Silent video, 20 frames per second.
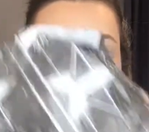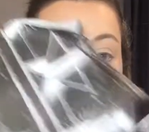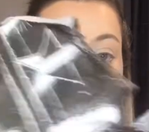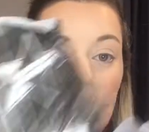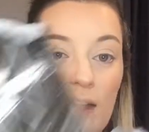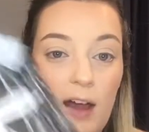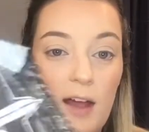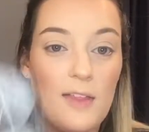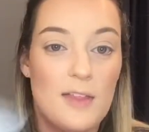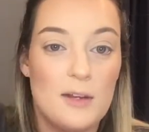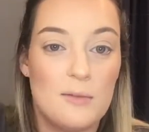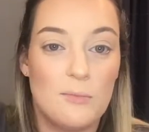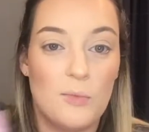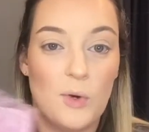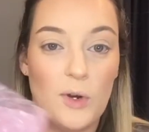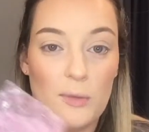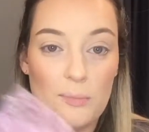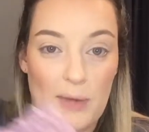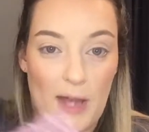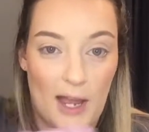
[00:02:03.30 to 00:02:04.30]
And then
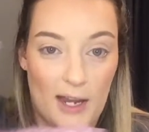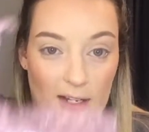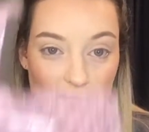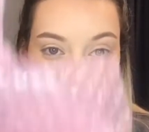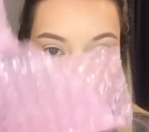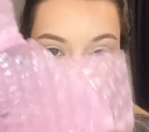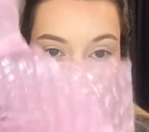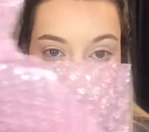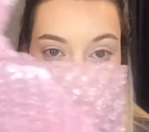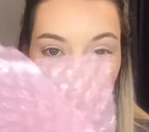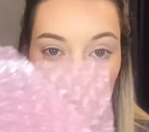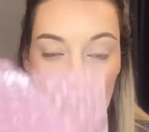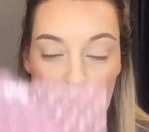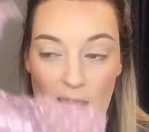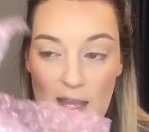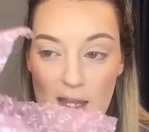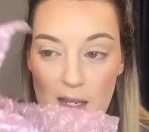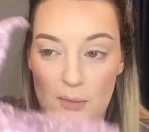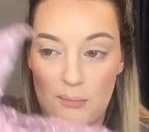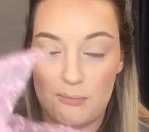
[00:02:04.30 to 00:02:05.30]
more packaging,
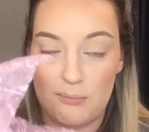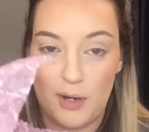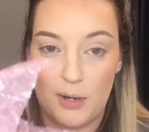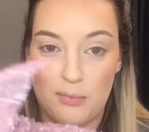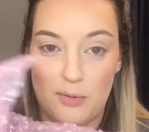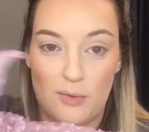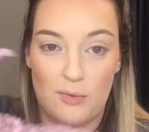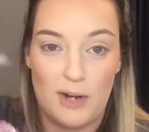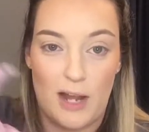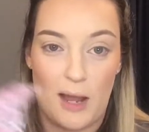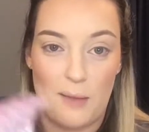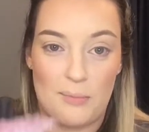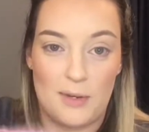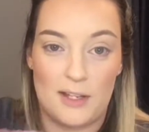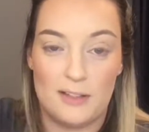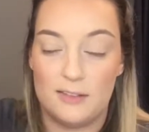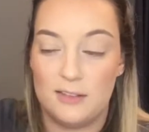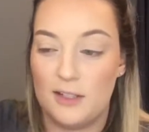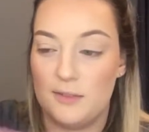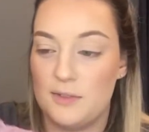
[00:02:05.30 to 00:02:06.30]
pink bubble wrap. I
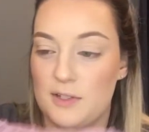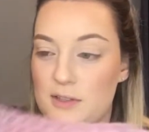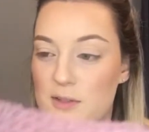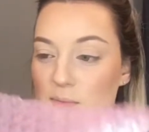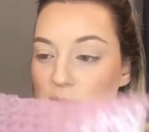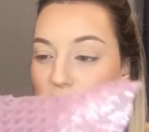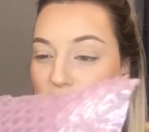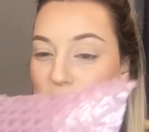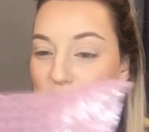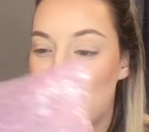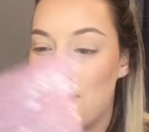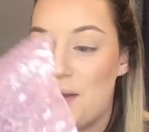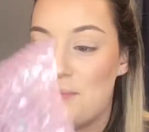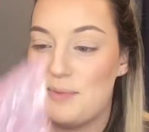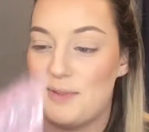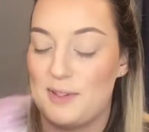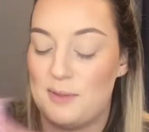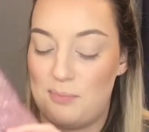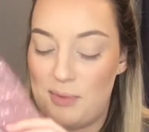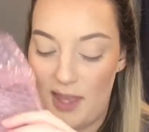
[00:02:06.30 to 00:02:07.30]
love that the bubble wrap
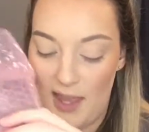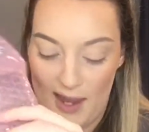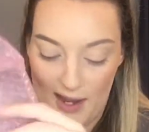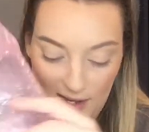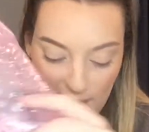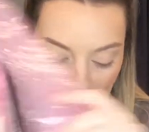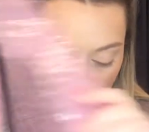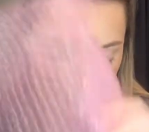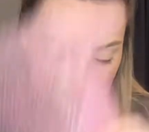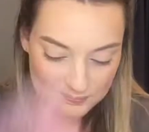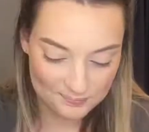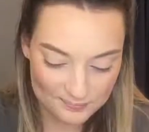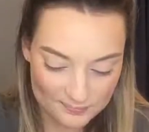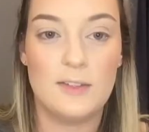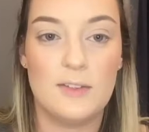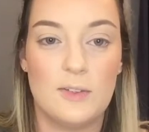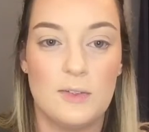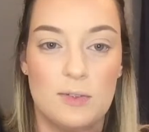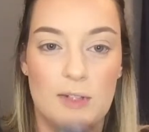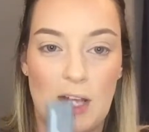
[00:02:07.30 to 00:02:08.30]
is pink.
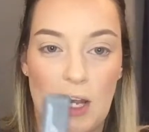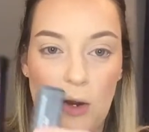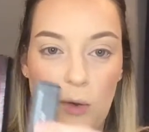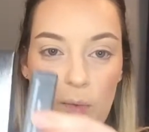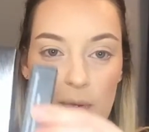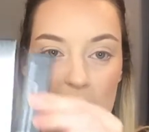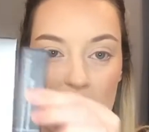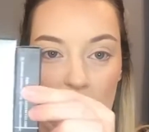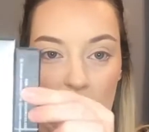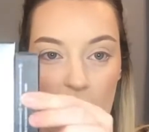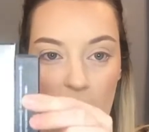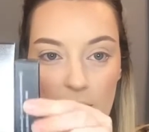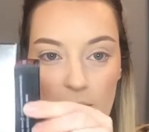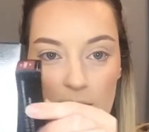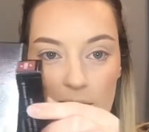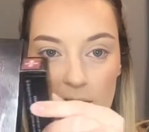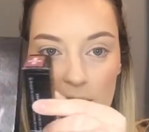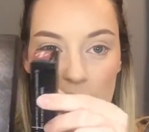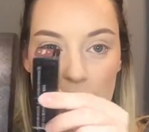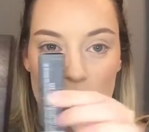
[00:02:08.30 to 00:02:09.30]
So now we
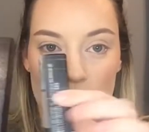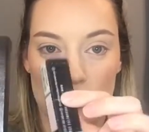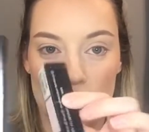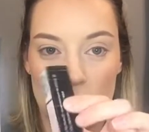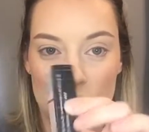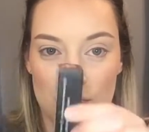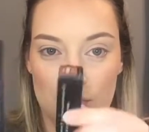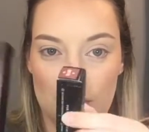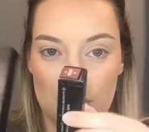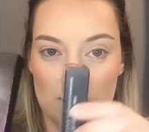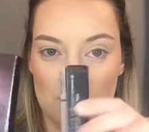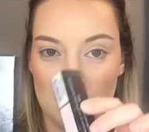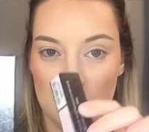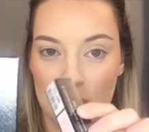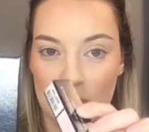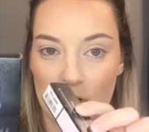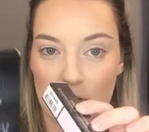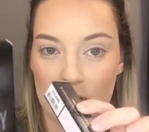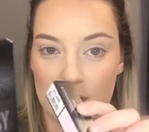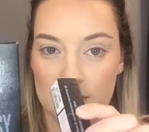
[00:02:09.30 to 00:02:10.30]
have the two
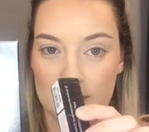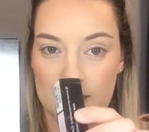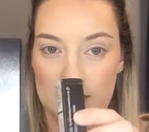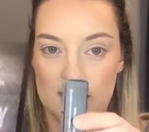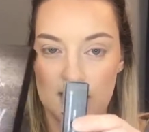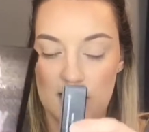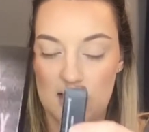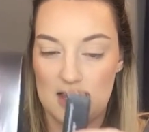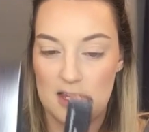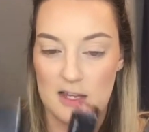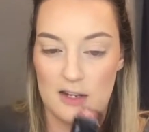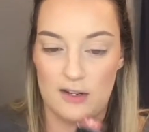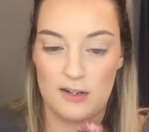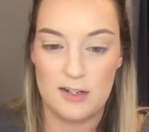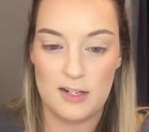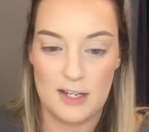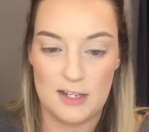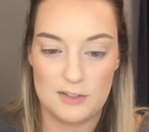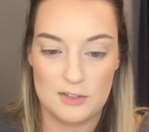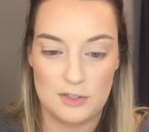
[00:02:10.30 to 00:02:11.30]
unicartons
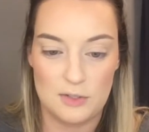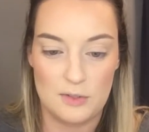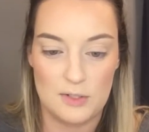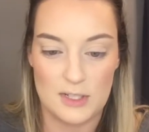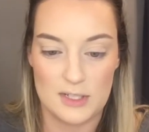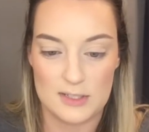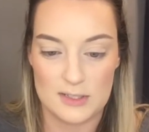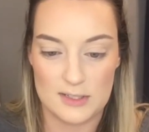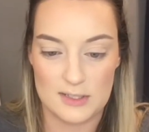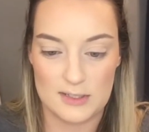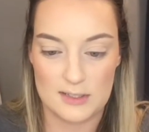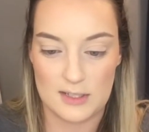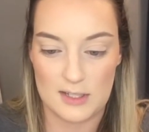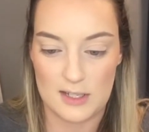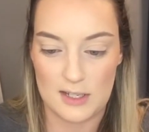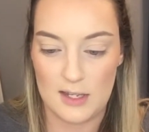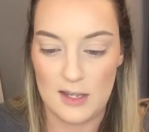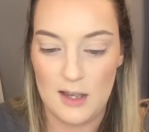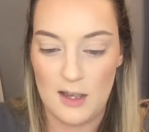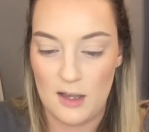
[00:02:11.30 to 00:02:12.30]
here, as you can
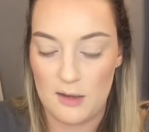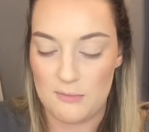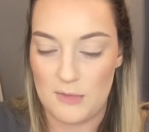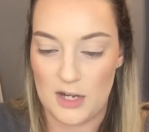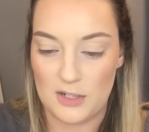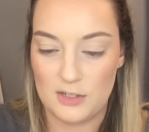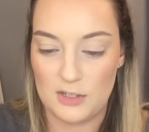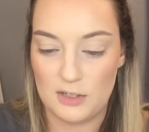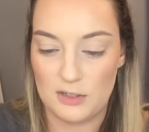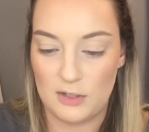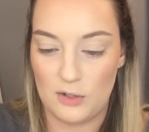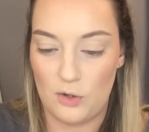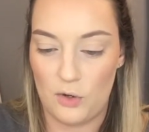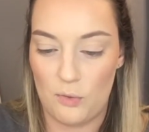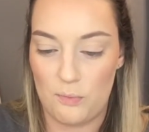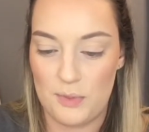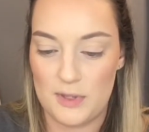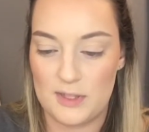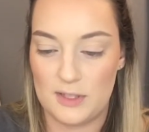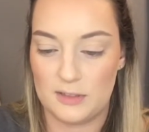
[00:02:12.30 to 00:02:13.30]
see. I'm actually gonna
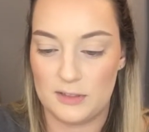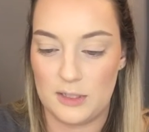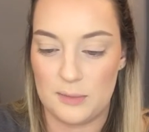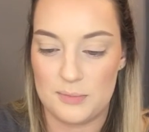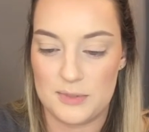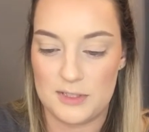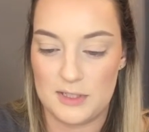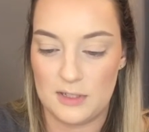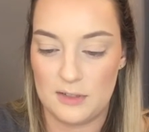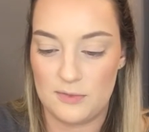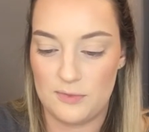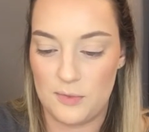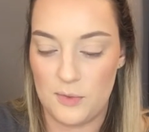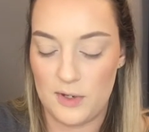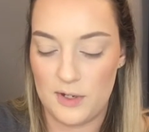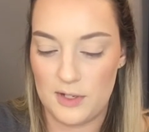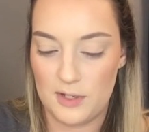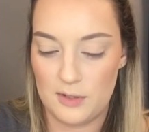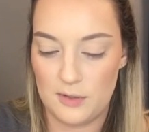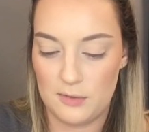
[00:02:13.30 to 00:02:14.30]
open the lipstick for
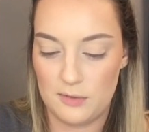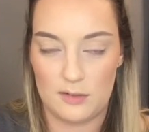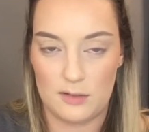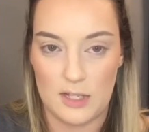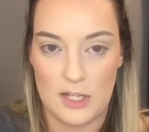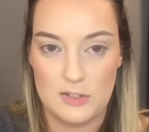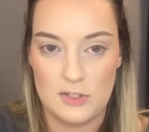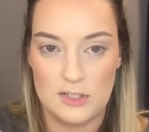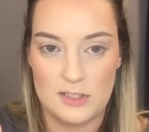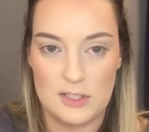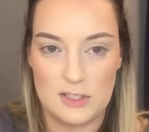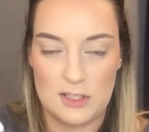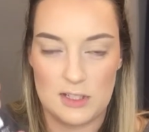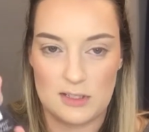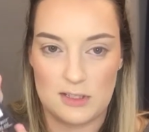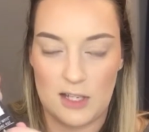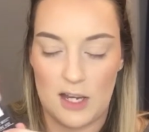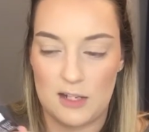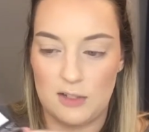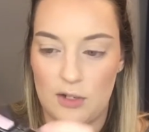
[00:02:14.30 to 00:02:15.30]
you. And just as a
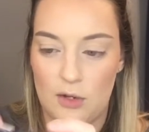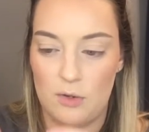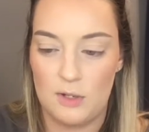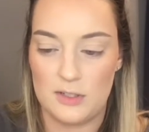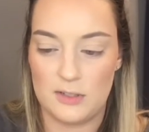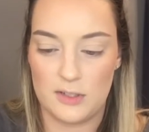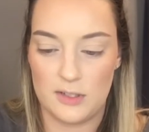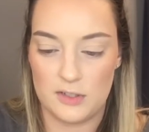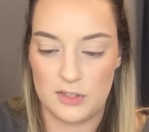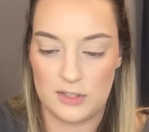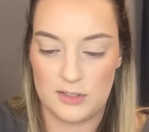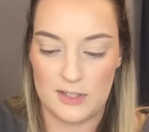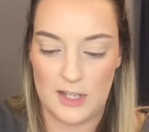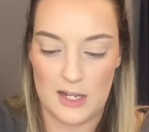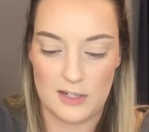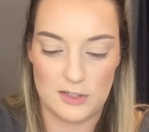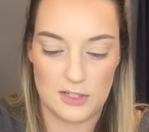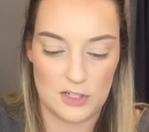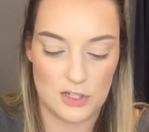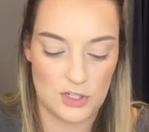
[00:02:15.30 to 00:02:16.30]
side note, it does
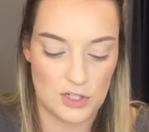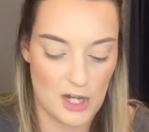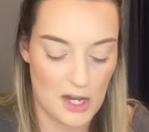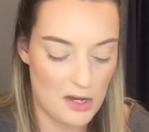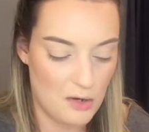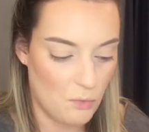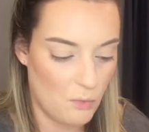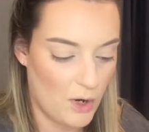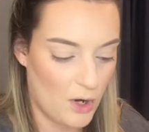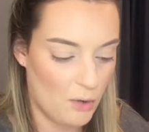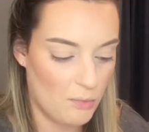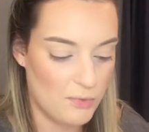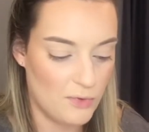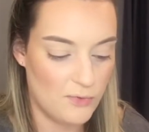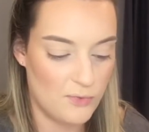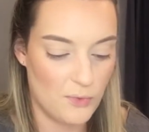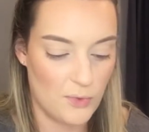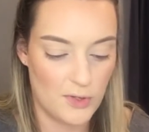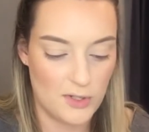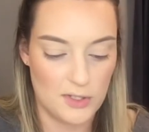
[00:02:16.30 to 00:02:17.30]
say to shake well
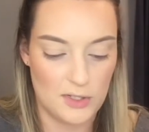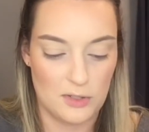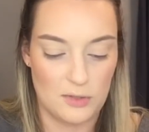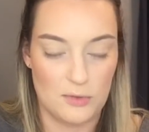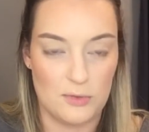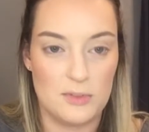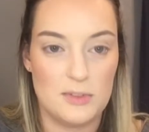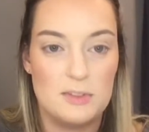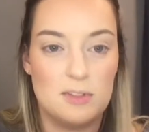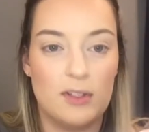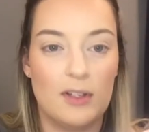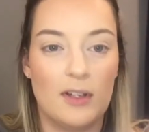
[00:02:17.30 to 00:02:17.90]
before use.